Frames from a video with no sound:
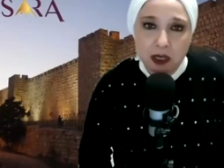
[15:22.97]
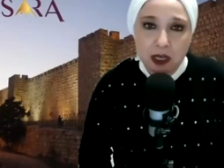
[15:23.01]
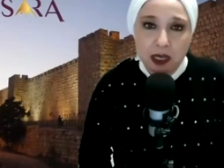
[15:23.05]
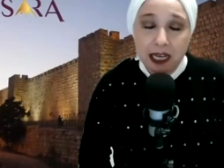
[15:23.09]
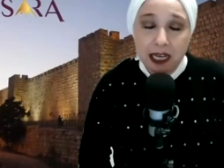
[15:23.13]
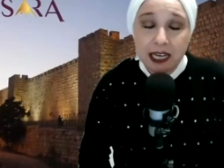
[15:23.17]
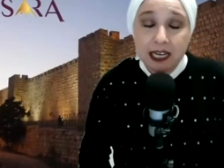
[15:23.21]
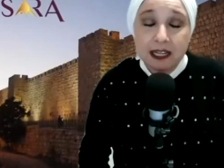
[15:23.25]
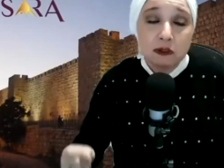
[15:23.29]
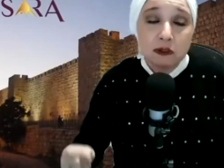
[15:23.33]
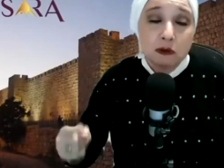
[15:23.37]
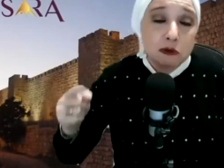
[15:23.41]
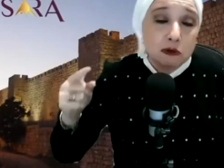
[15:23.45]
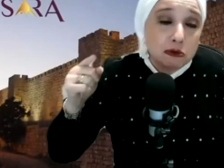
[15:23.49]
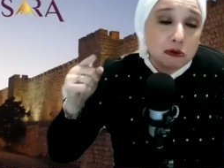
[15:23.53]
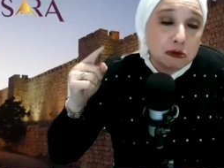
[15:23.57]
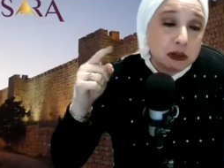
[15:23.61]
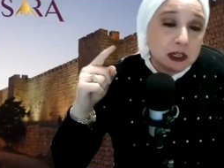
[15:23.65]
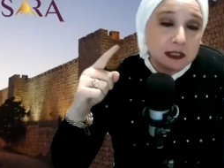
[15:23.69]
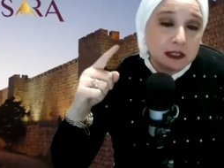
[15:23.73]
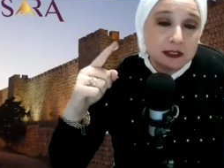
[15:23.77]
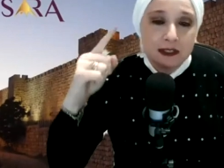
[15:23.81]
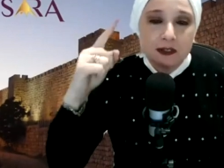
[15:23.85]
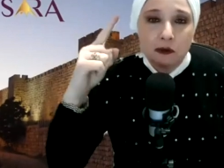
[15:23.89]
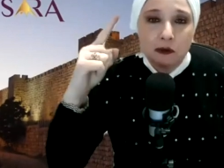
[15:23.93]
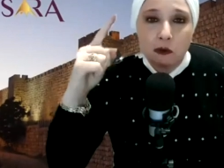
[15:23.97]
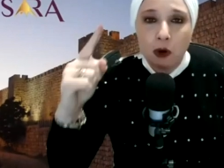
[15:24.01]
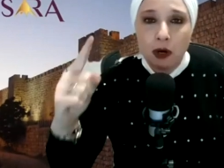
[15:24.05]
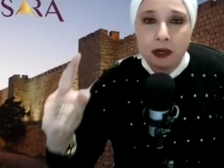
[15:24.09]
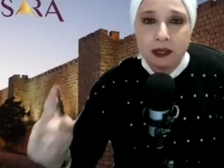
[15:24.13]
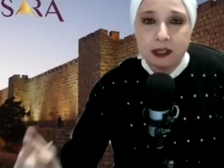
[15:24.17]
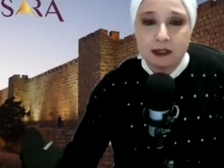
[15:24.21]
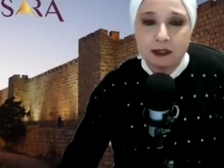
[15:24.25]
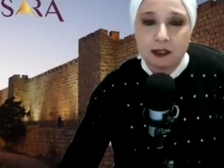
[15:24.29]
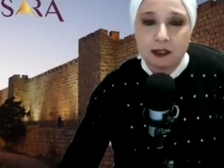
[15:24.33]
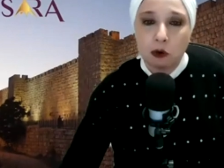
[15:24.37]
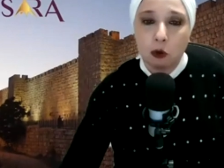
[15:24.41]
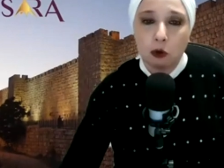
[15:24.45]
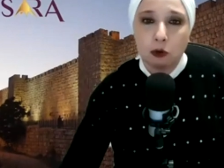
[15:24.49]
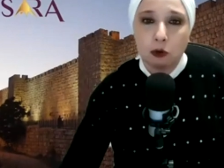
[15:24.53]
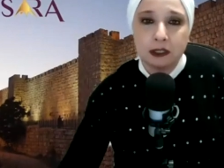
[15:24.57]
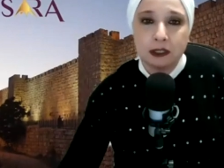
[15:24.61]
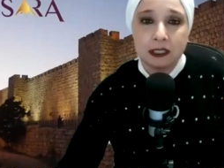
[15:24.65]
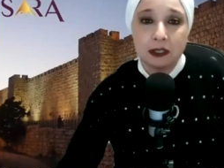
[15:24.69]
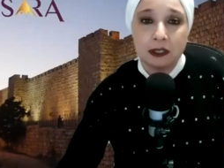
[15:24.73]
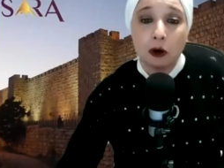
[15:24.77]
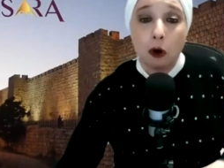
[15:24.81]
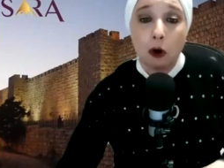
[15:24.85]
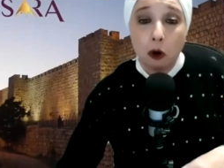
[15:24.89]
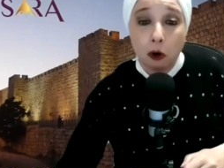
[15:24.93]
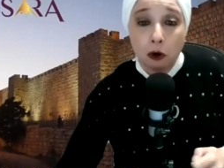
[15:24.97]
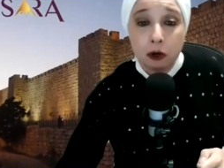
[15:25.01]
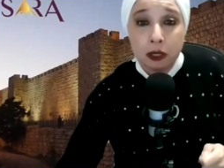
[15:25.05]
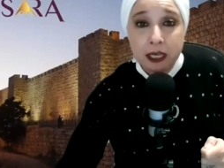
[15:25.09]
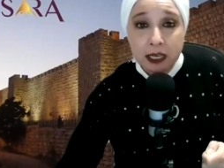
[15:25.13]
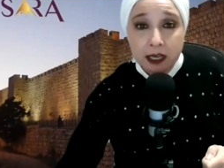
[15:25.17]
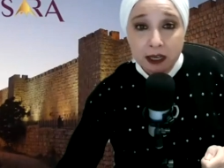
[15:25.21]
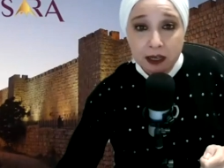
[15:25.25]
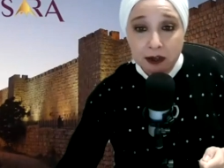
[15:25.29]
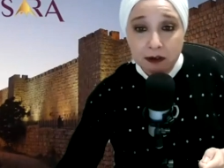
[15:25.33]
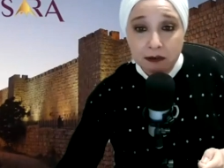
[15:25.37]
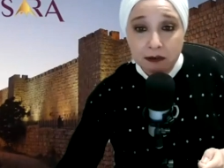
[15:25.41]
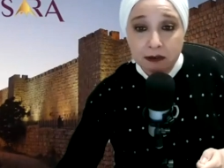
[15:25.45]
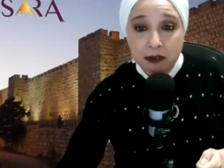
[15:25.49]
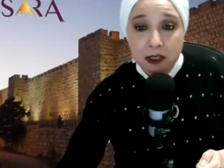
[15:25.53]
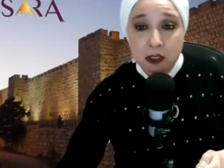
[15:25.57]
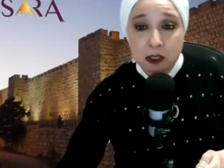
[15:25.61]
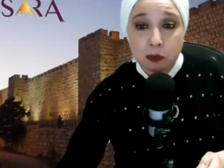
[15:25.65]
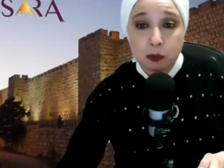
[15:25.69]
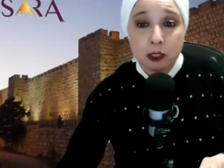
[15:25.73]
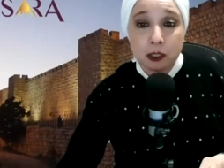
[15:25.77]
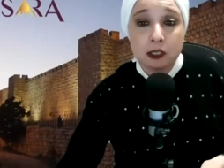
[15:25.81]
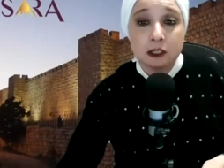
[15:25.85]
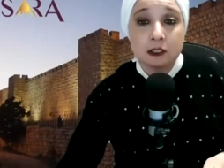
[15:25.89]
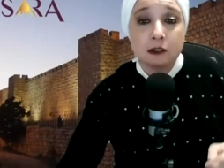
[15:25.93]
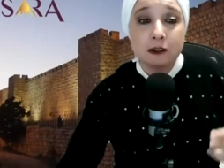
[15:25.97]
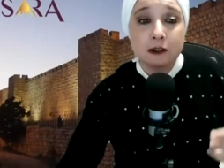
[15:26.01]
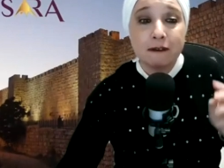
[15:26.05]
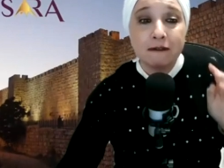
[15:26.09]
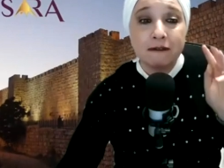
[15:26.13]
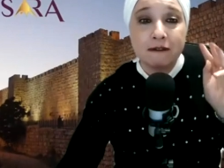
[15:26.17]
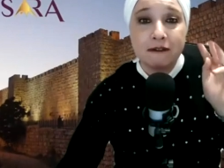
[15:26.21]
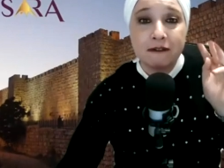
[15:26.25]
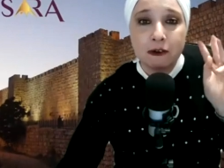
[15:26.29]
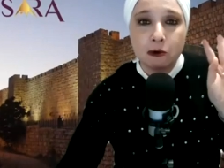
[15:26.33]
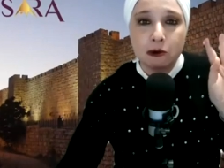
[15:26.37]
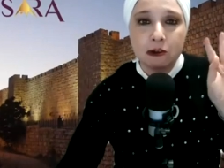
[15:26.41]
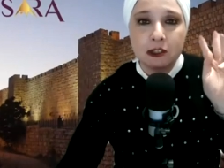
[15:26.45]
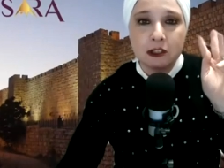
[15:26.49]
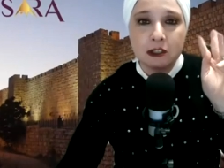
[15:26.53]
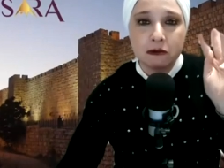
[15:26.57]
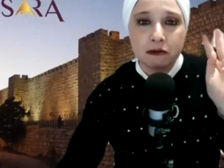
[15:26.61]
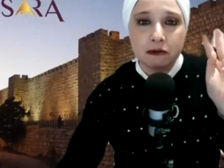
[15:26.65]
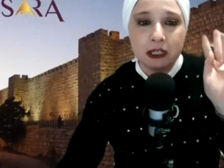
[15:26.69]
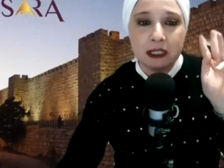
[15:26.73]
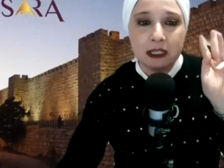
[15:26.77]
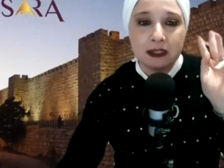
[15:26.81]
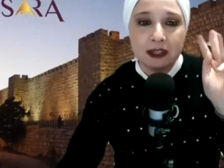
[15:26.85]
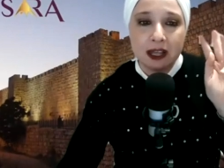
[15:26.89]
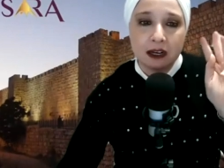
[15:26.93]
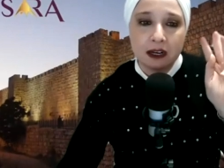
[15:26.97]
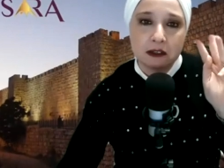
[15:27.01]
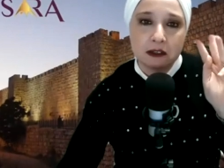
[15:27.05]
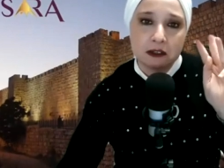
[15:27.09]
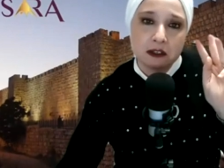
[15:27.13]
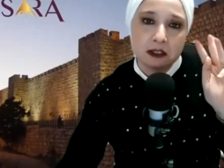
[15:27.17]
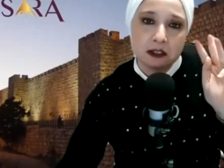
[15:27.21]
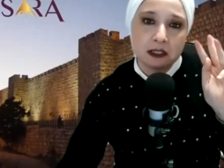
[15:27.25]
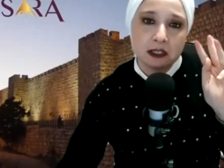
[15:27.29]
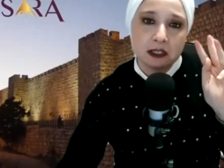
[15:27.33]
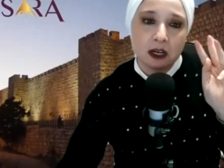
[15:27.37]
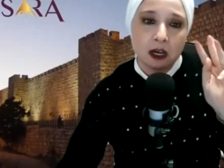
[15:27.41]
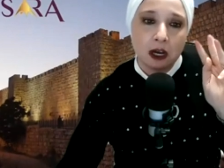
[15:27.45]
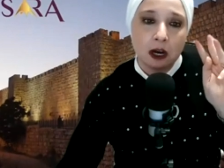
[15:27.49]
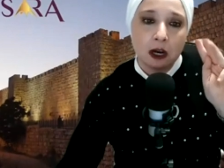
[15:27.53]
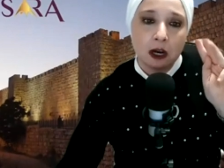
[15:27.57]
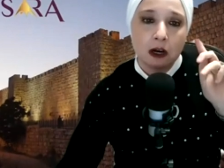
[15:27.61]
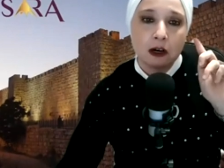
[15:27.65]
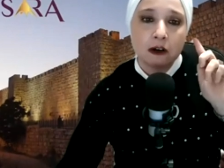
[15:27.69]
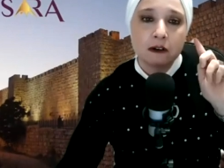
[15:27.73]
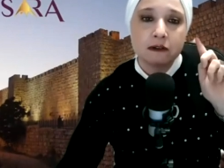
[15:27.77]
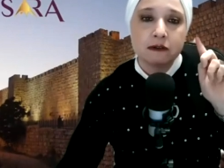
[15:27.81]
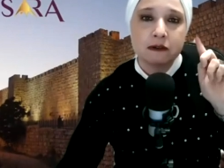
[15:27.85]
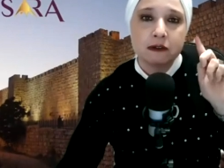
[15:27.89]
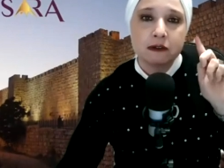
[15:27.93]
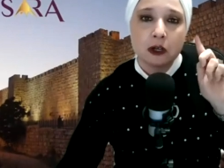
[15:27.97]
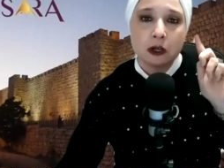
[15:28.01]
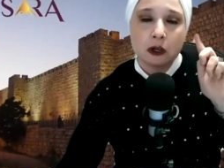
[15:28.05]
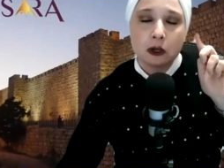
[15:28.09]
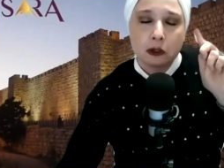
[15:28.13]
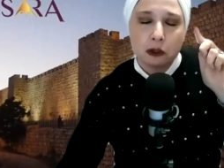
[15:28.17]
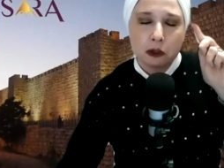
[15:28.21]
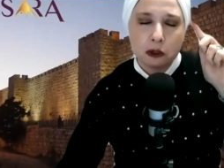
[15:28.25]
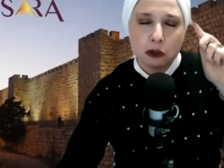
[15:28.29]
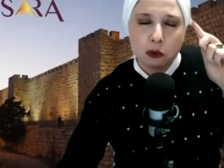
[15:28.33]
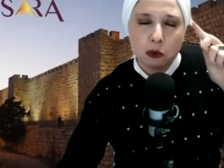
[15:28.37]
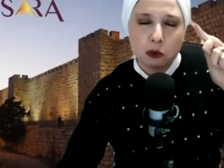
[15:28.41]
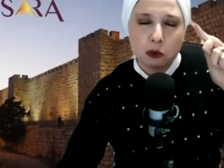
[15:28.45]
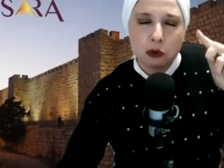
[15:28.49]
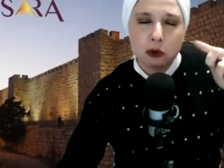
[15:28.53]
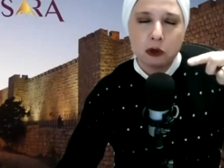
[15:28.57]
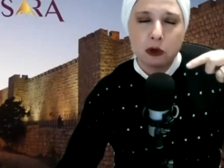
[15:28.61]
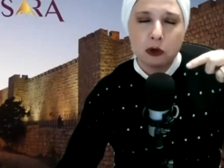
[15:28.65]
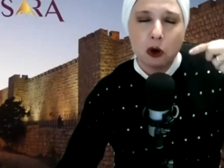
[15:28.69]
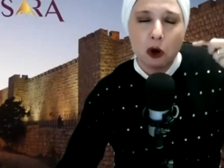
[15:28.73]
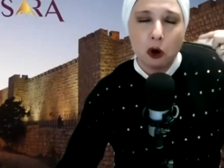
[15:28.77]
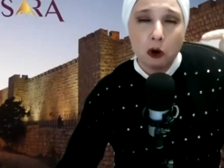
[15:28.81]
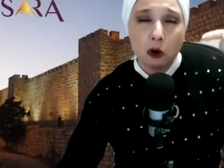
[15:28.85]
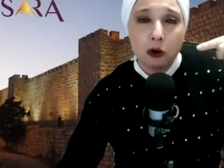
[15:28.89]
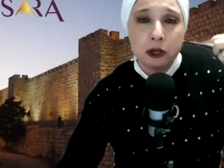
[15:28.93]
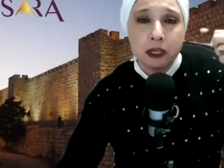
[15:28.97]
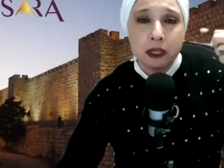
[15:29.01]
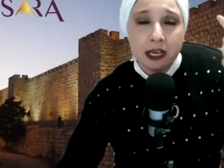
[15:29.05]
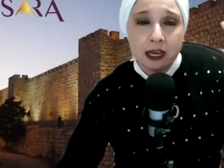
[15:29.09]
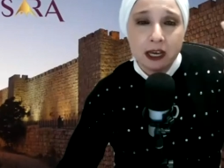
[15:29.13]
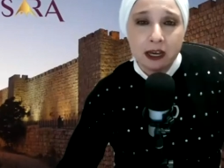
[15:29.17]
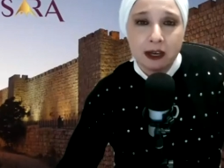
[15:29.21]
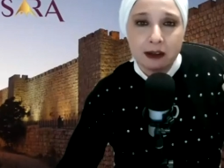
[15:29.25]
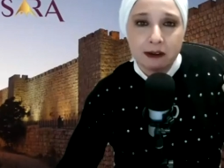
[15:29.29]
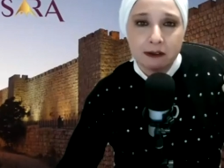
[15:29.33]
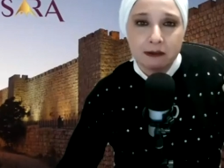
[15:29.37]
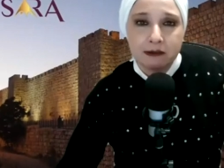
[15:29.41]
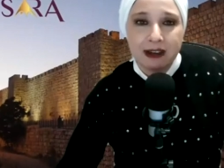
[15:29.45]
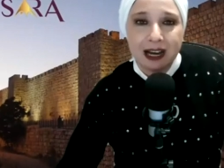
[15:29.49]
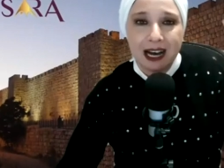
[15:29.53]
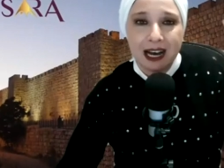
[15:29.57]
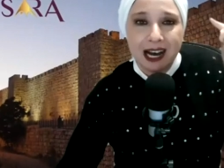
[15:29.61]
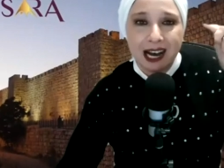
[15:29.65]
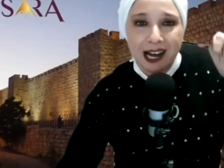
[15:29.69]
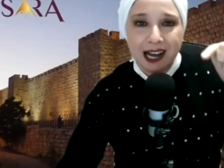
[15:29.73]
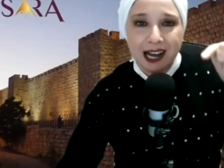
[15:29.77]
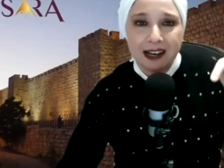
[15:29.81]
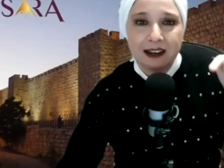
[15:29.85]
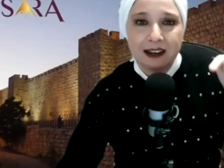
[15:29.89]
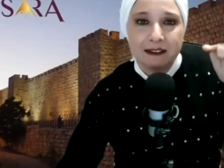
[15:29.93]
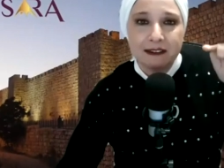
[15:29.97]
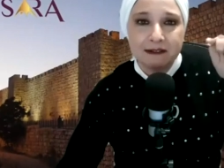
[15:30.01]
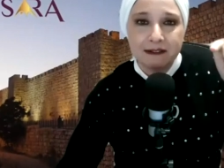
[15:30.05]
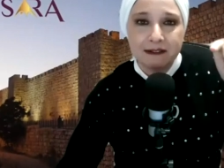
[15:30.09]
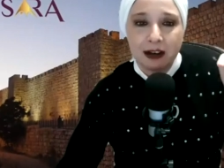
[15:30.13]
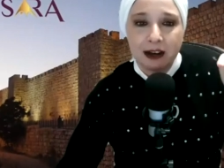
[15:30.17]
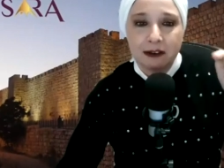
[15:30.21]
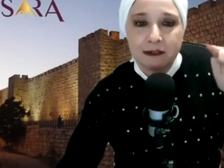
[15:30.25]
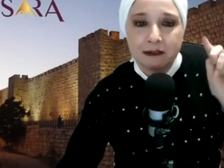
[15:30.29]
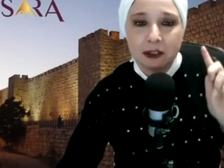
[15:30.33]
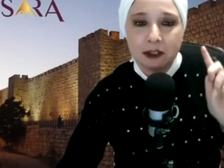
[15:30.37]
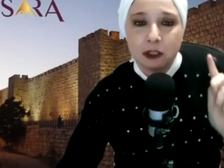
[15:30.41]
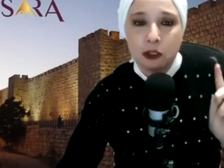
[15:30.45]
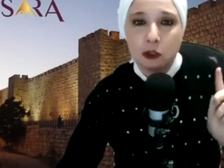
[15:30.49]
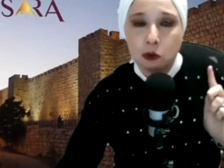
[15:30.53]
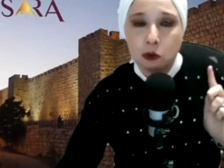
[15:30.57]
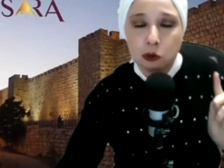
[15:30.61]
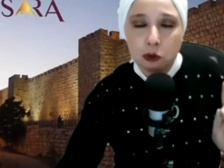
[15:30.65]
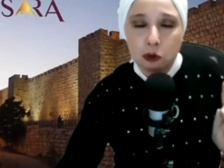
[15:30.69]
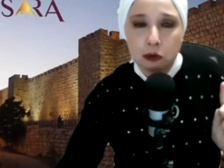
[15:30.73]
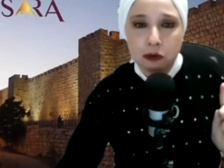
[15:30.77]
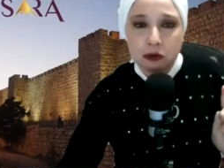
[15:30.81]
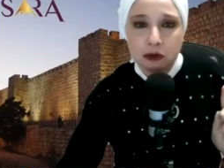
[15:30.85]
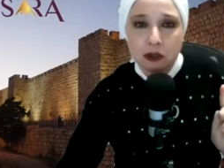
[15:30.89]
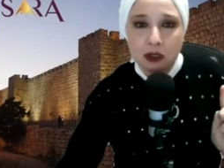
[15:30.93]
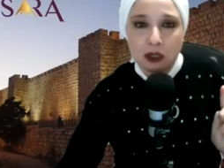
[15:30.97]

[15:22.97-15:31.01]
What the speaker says: And the reason why he's called an Oyev is because the first three letters of the word Oyev, Alevaviyud,